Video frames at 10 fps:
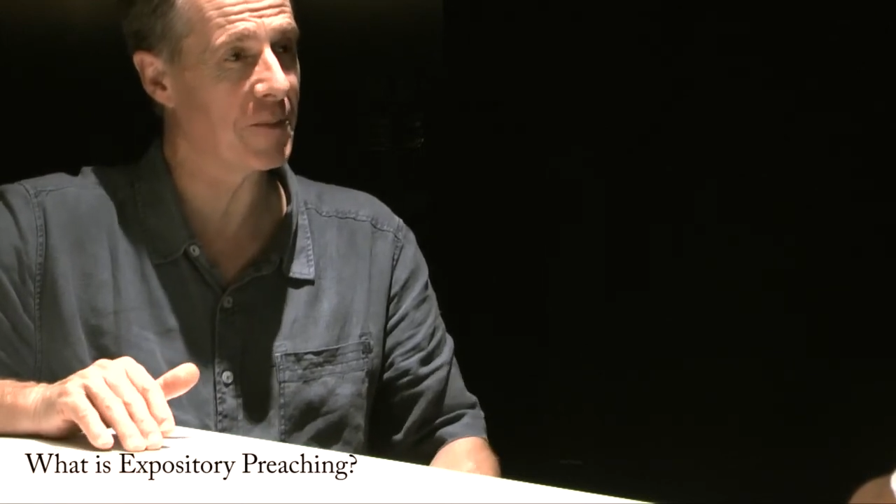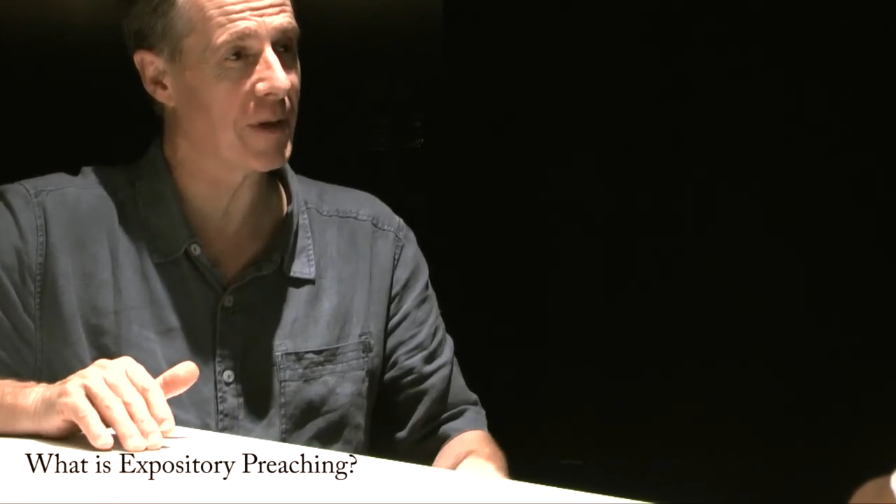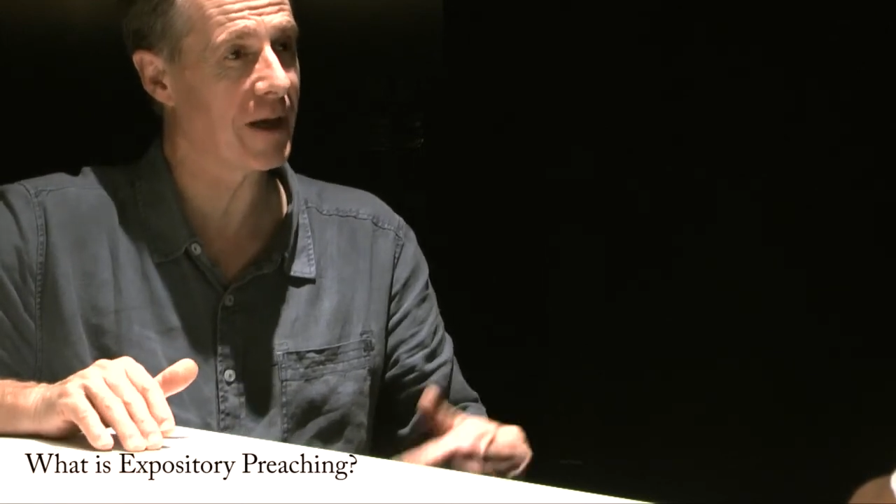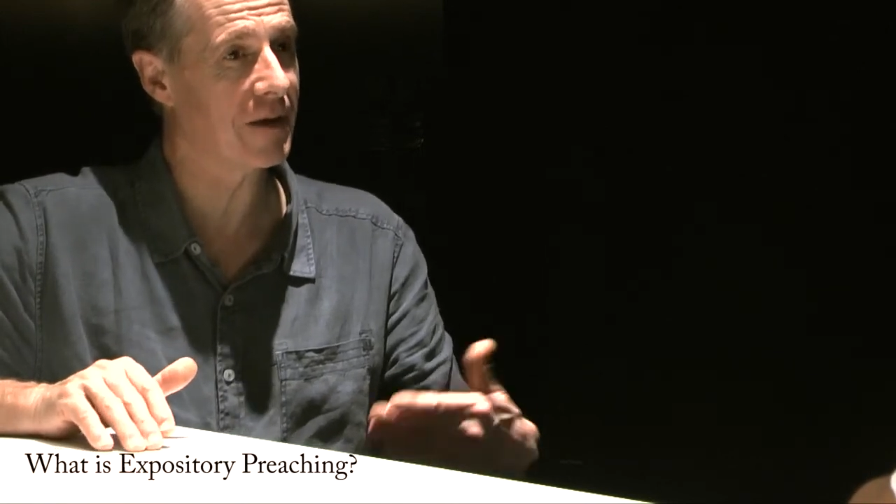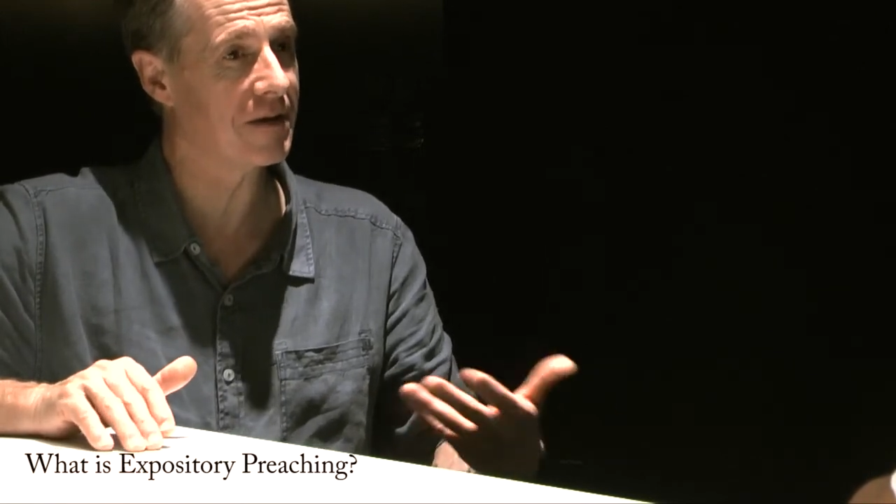
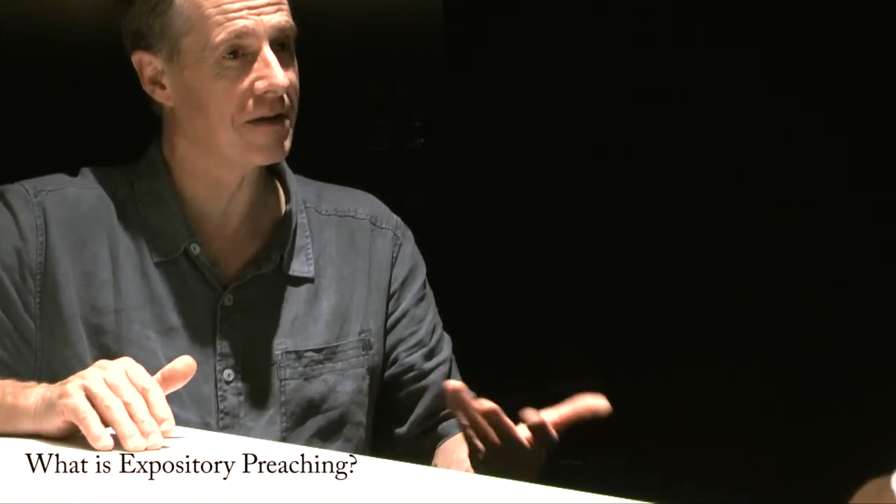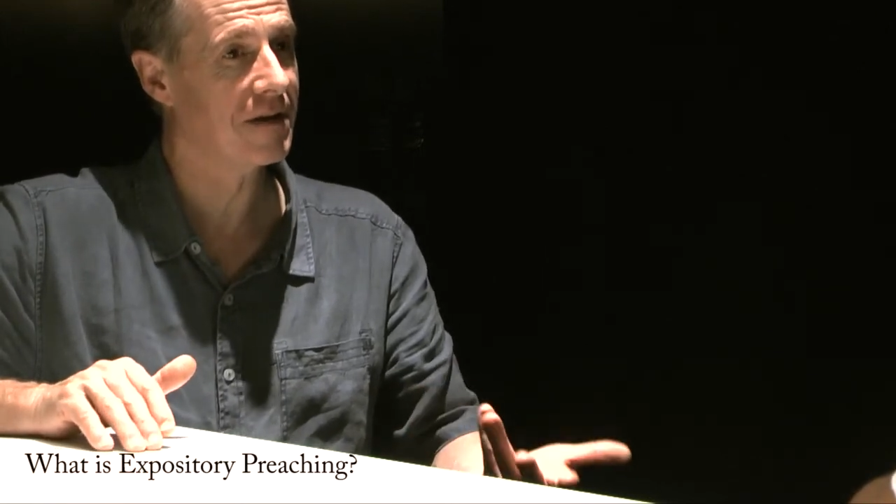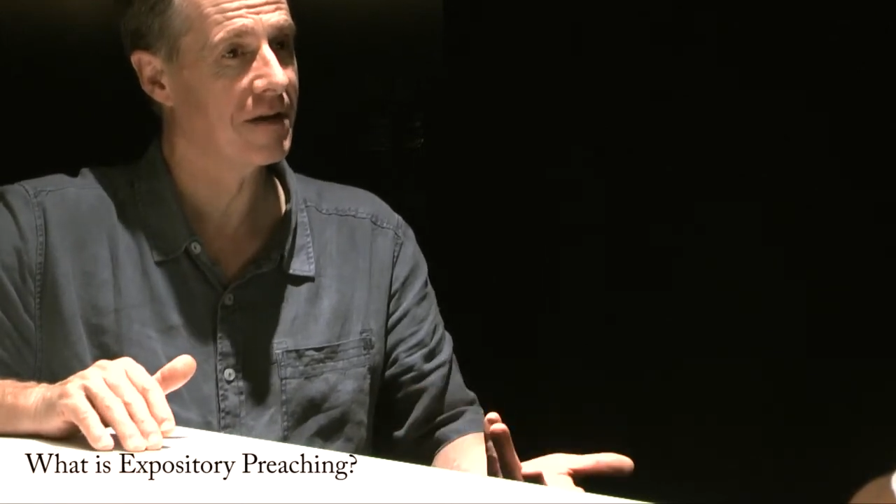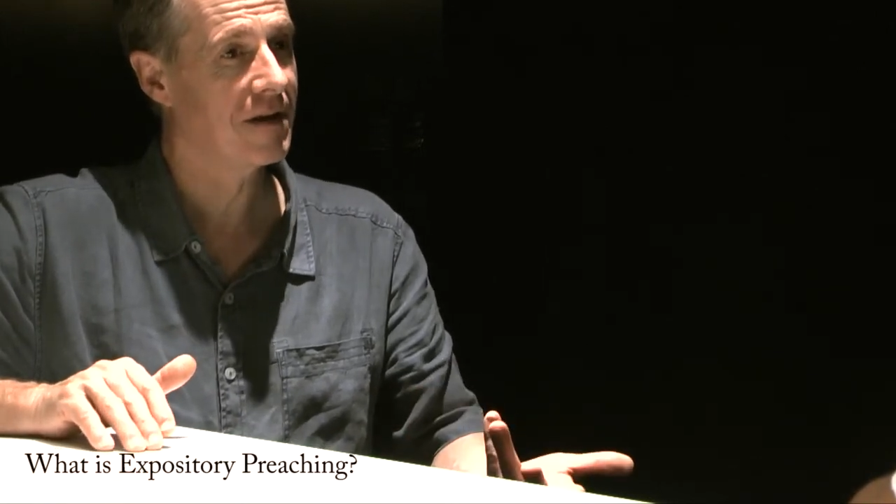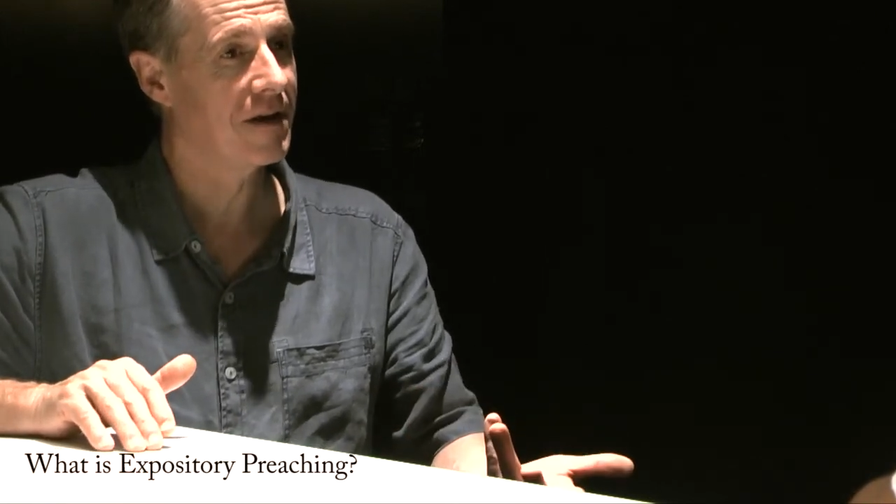about
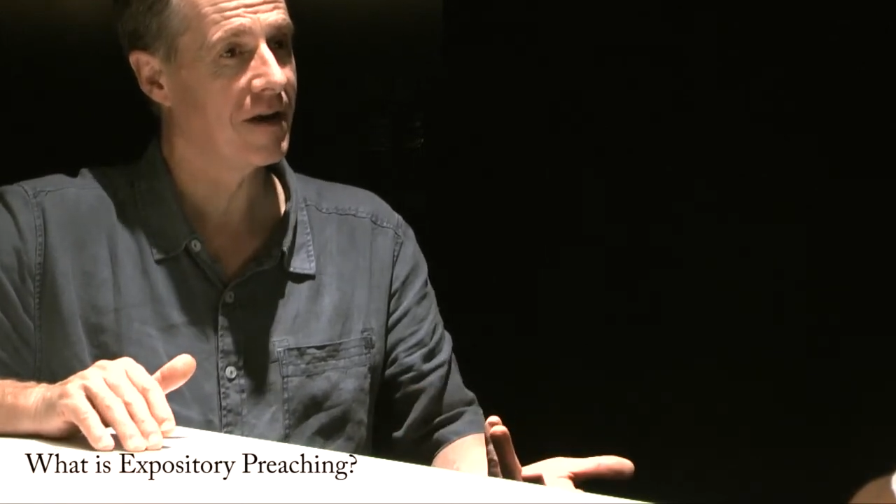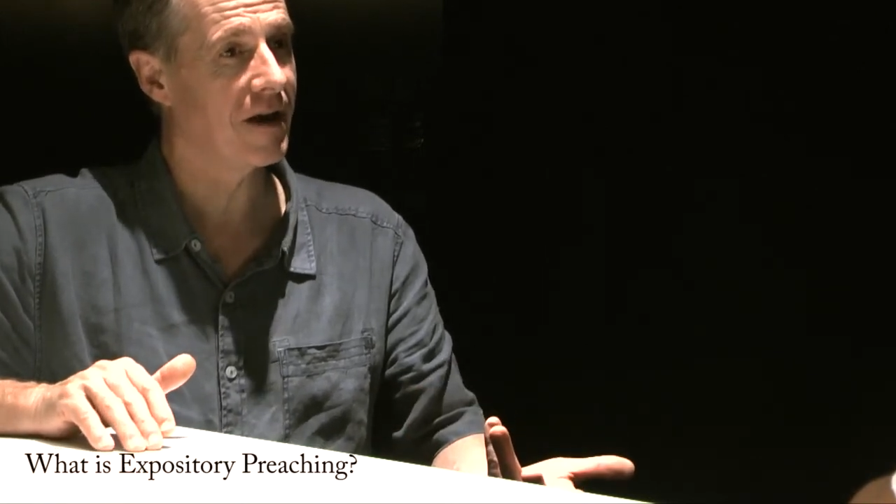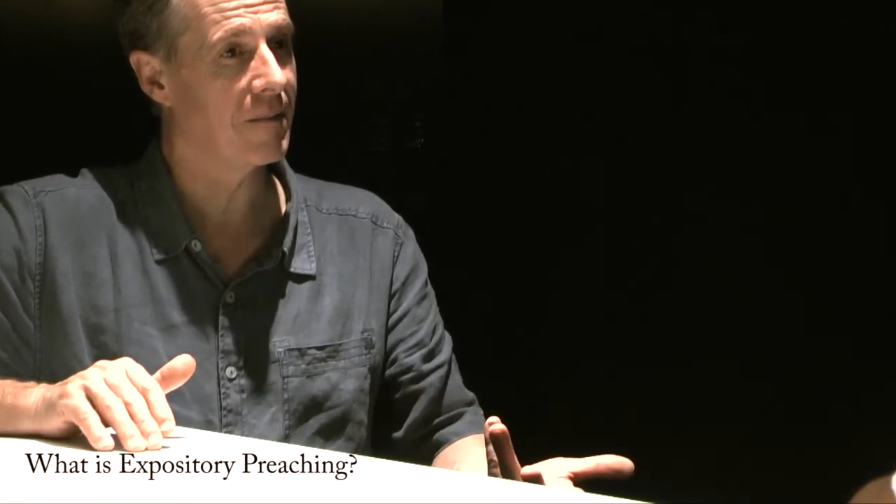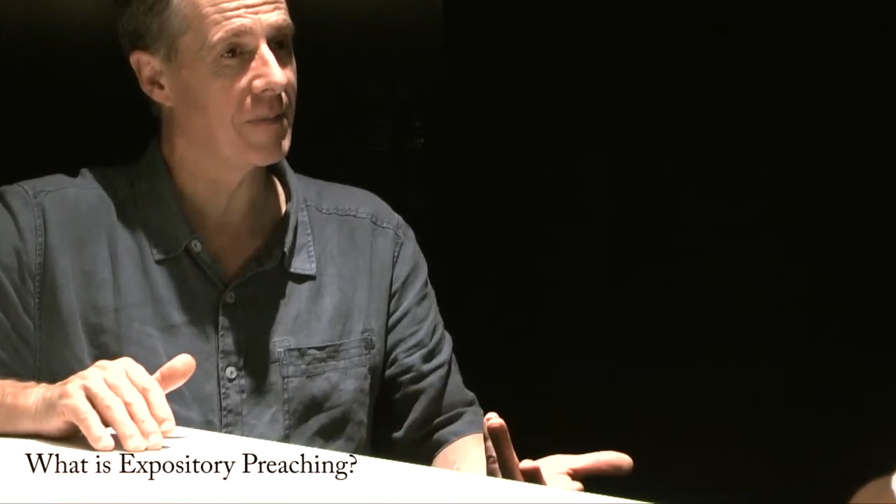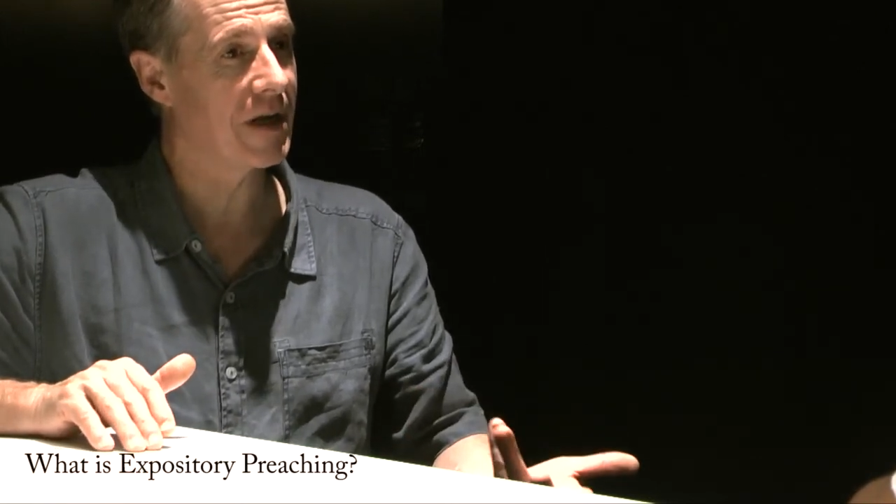
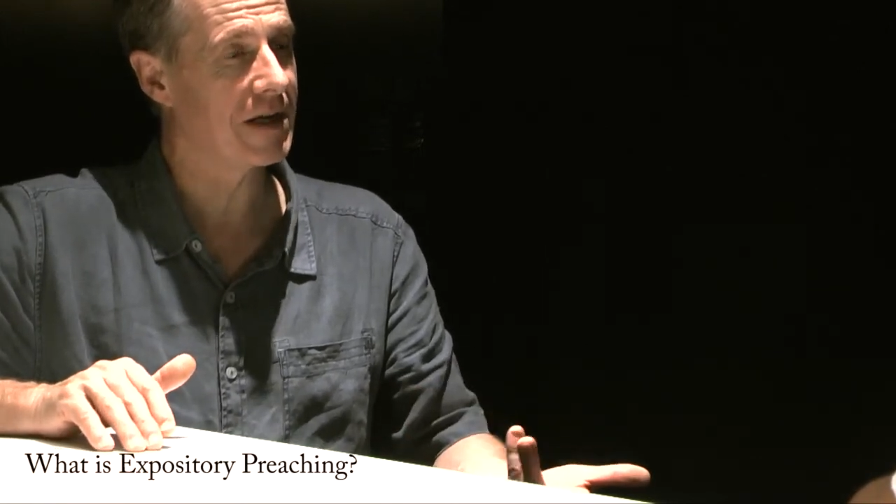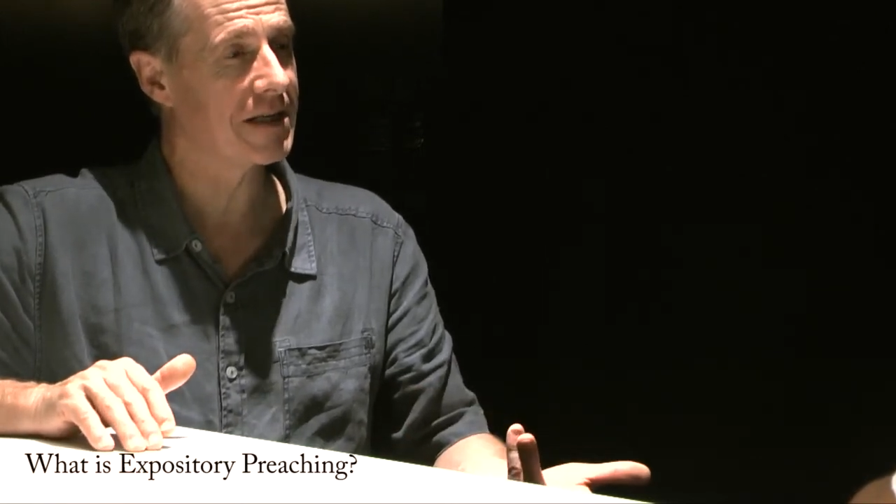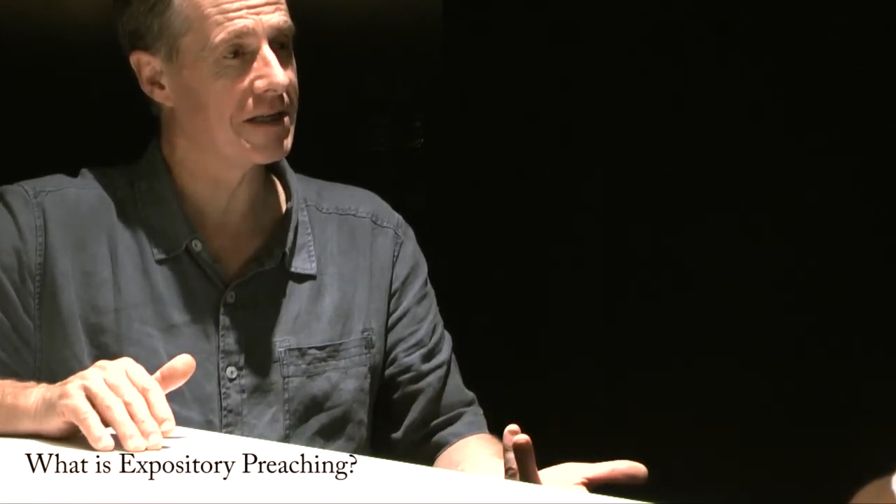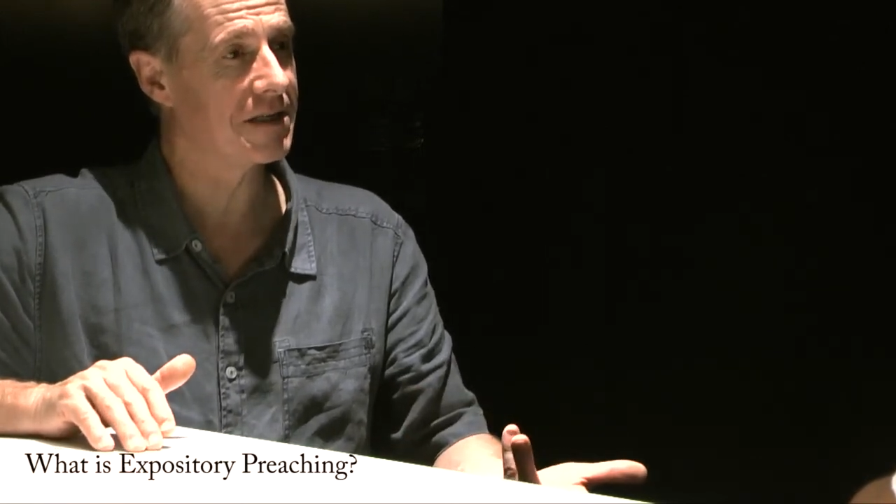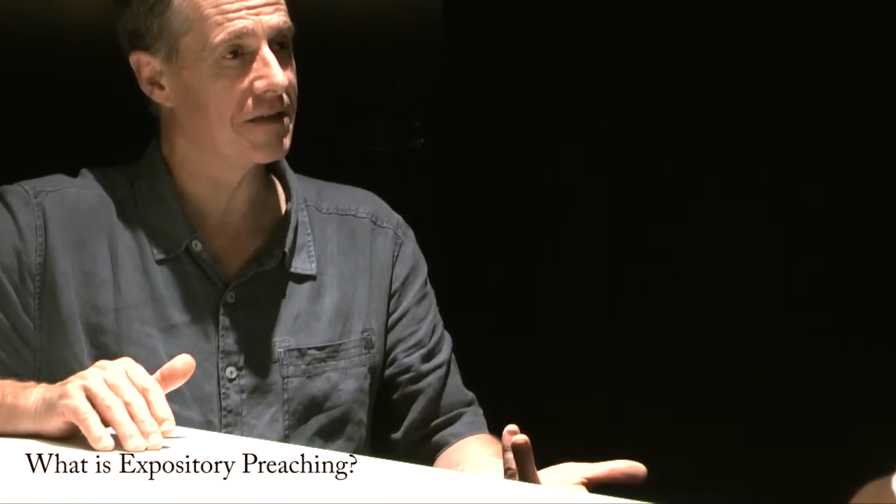the
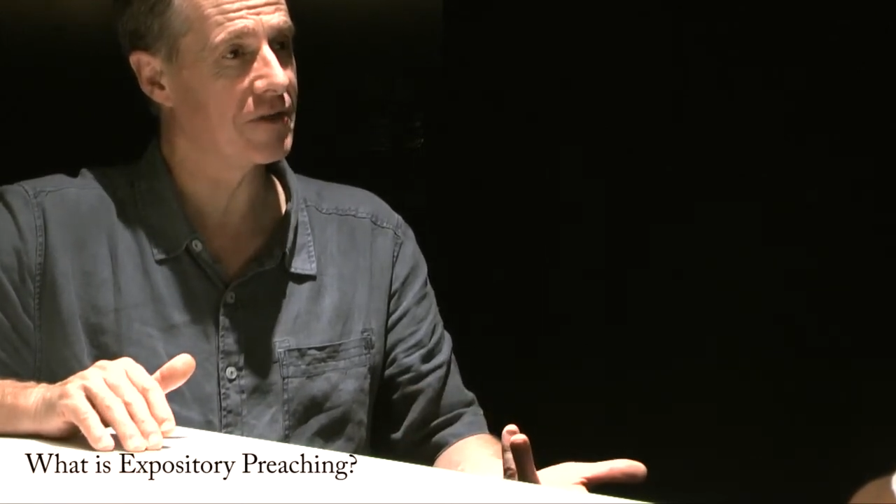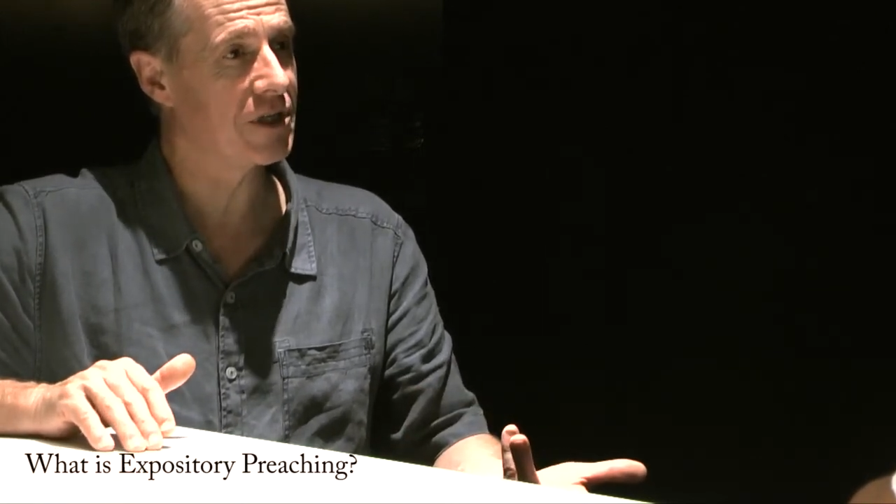identity of